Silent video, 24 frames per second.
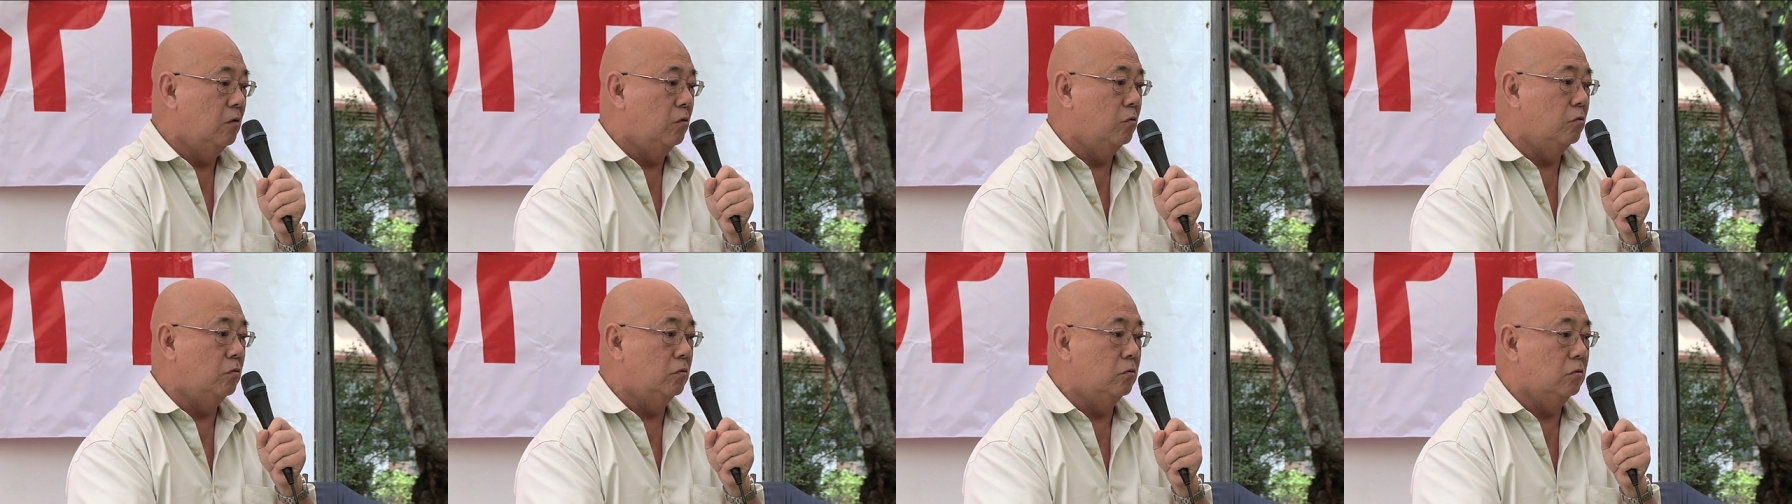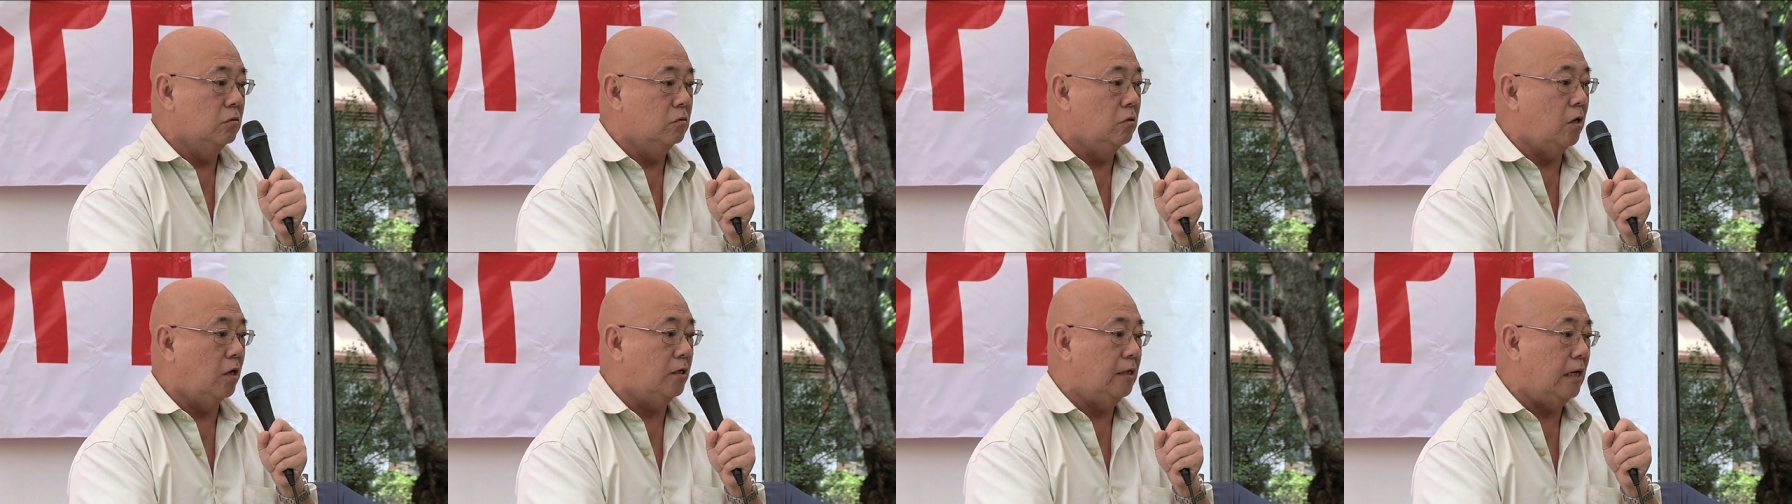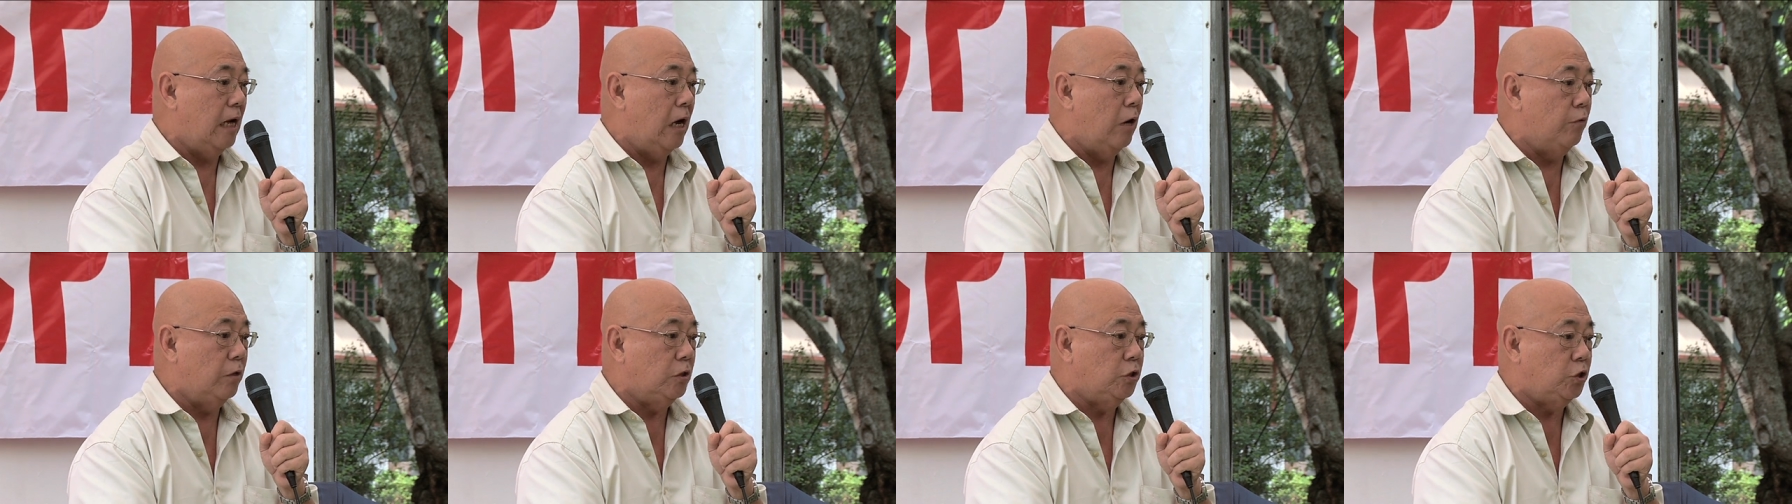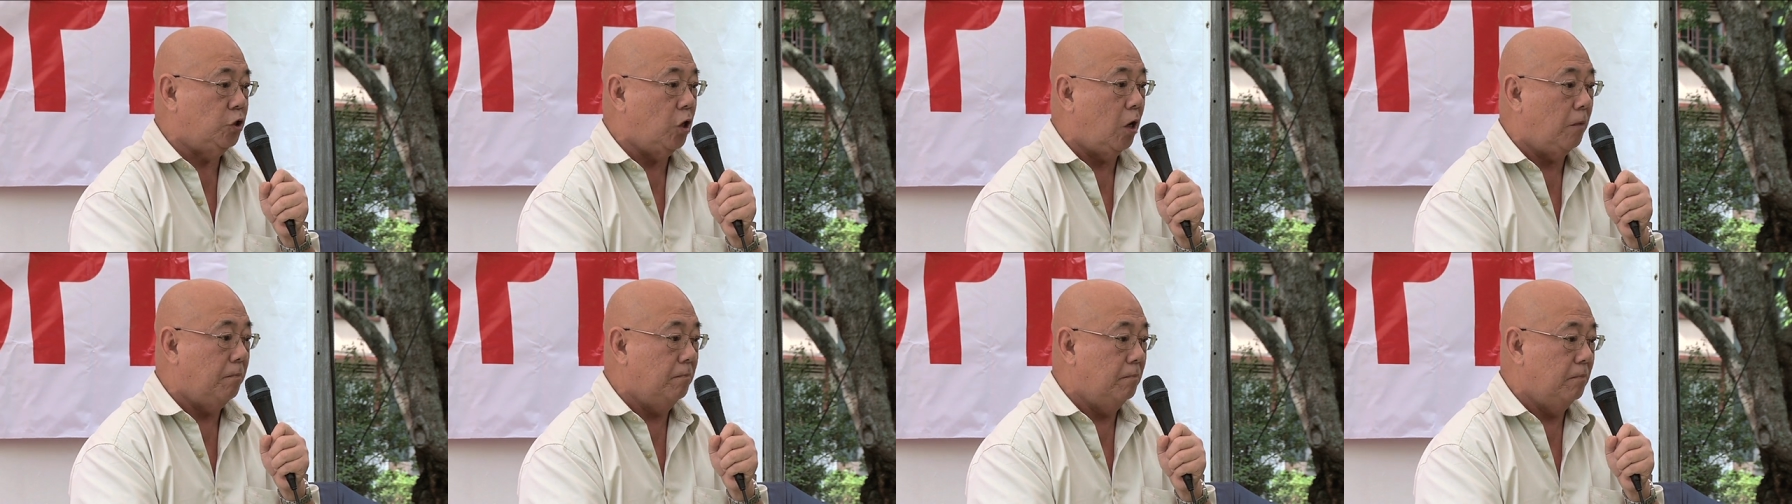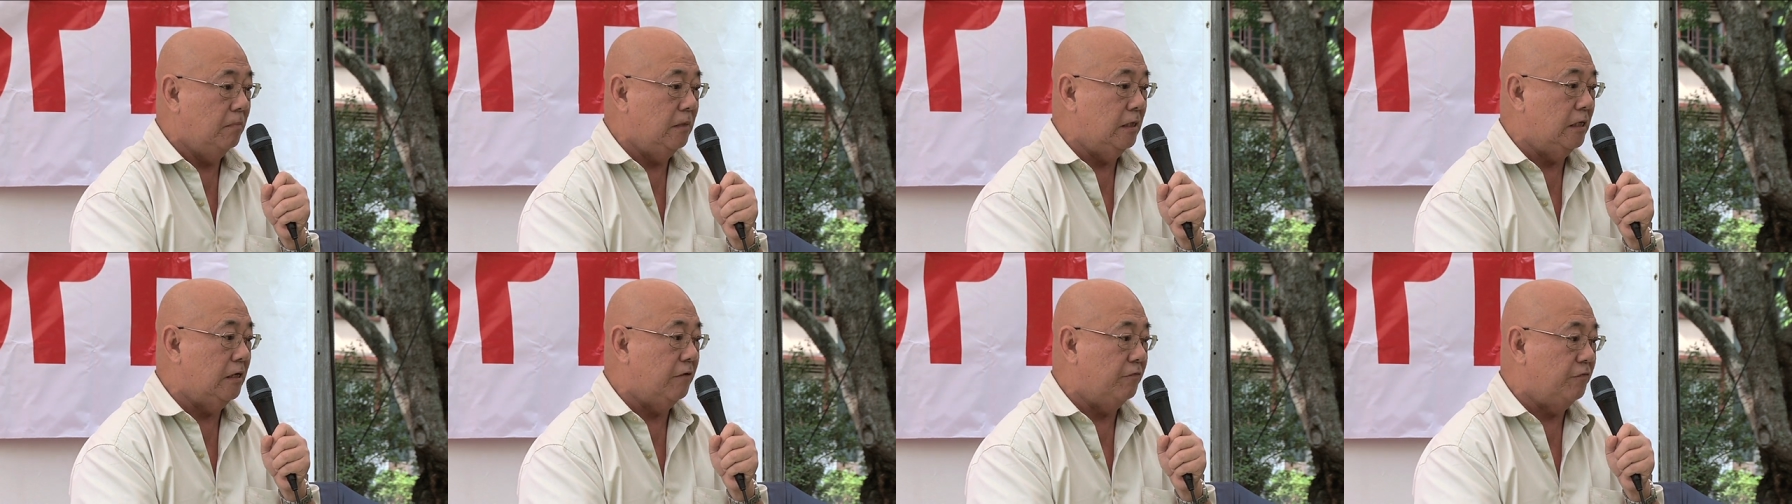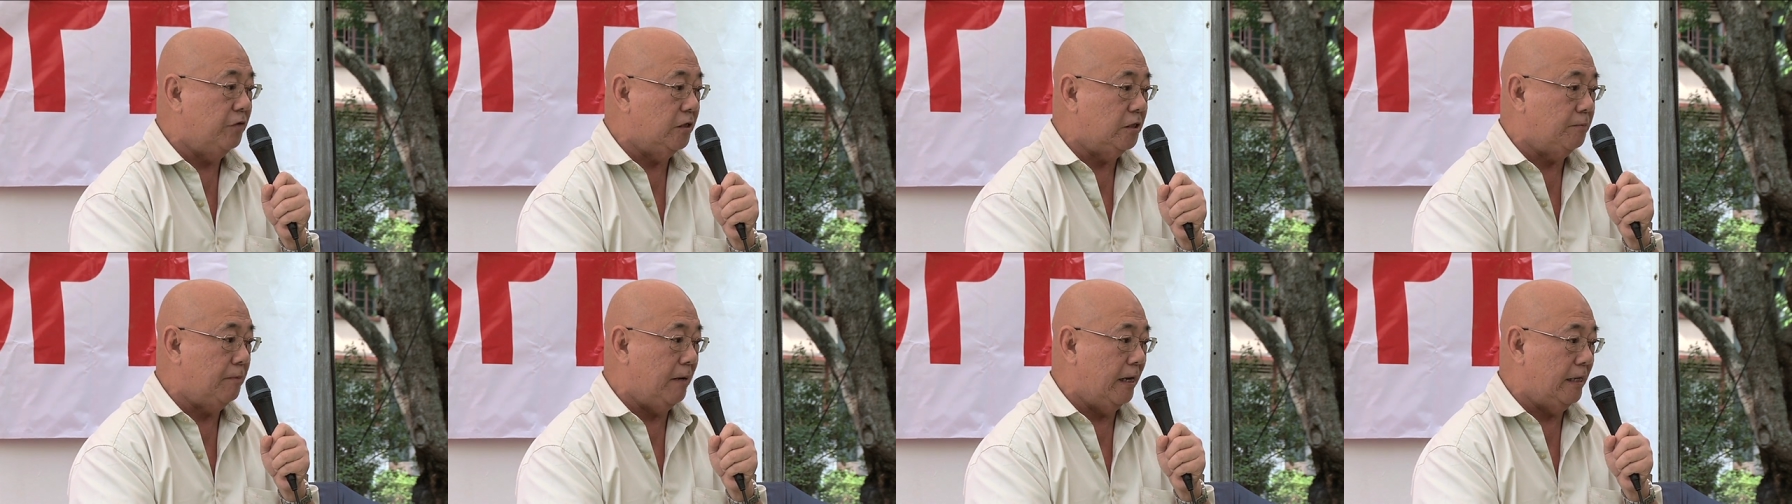who got our job in the
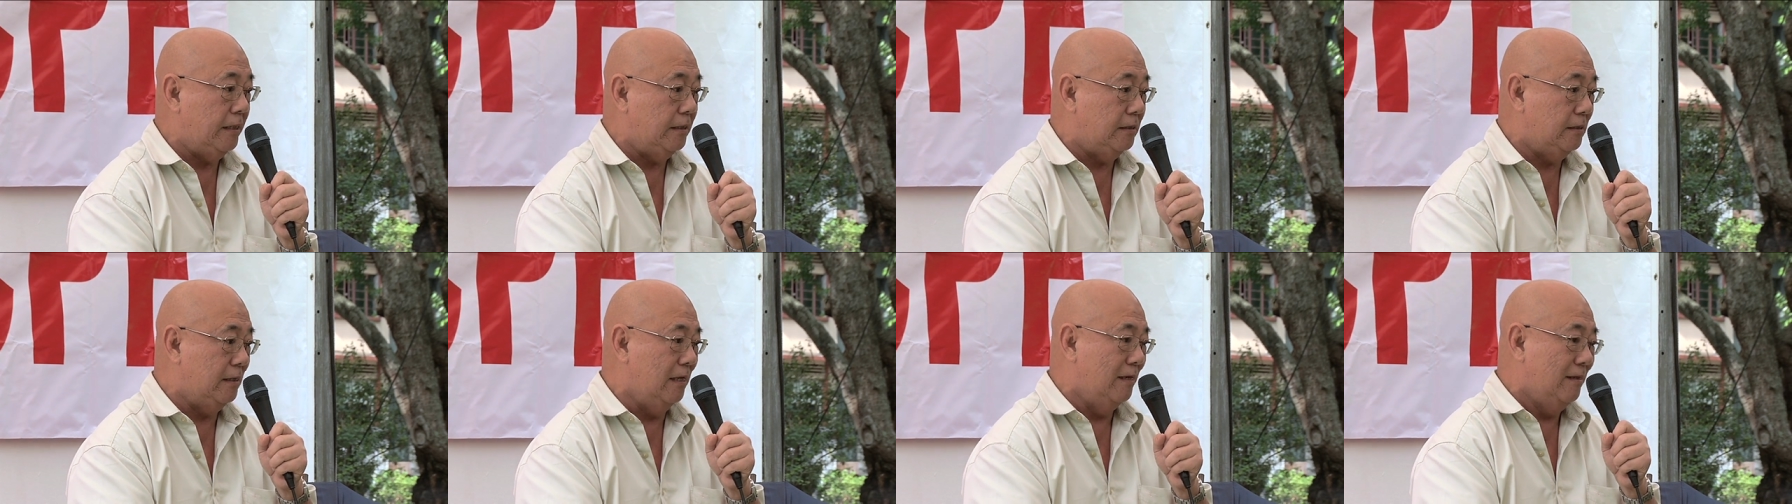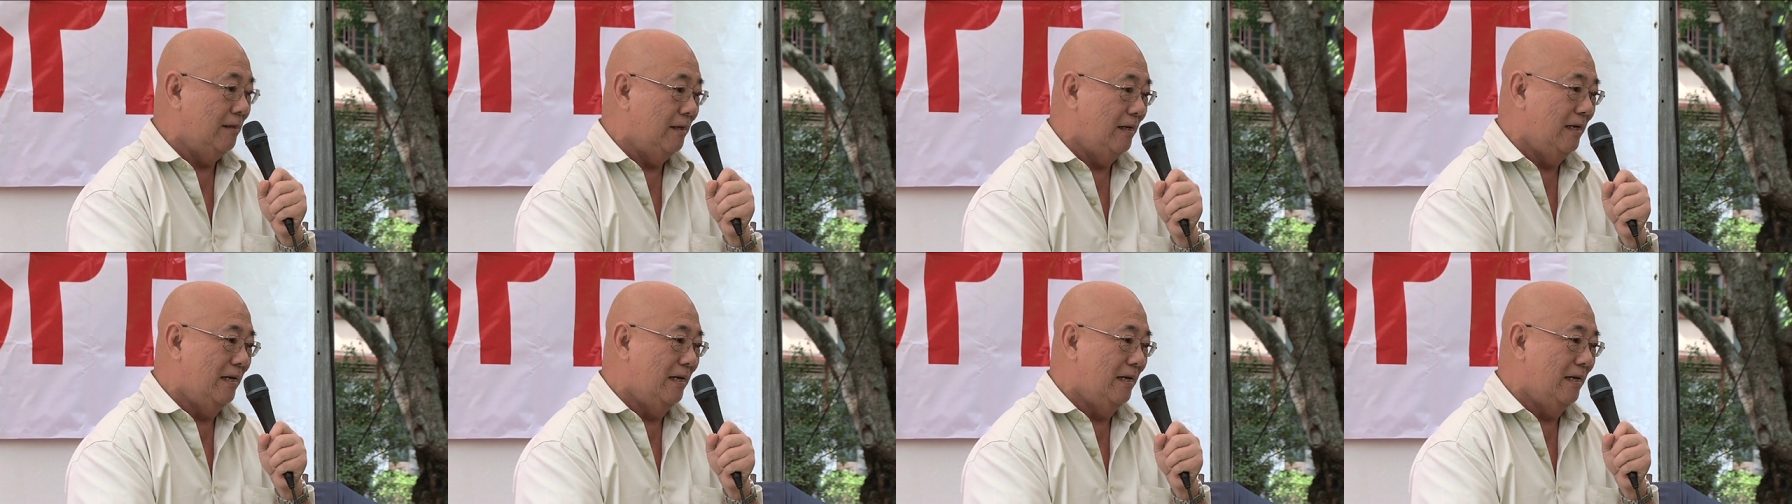first place.